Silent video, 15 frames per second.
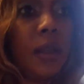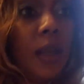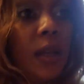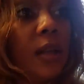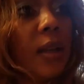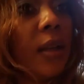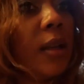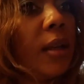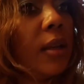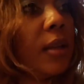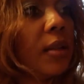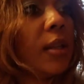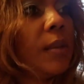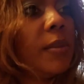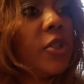Uh,
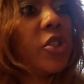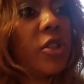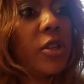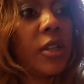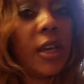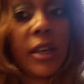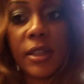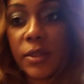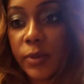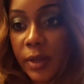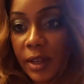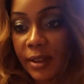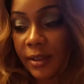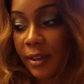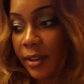let me show you guys what
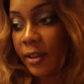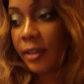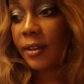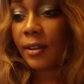I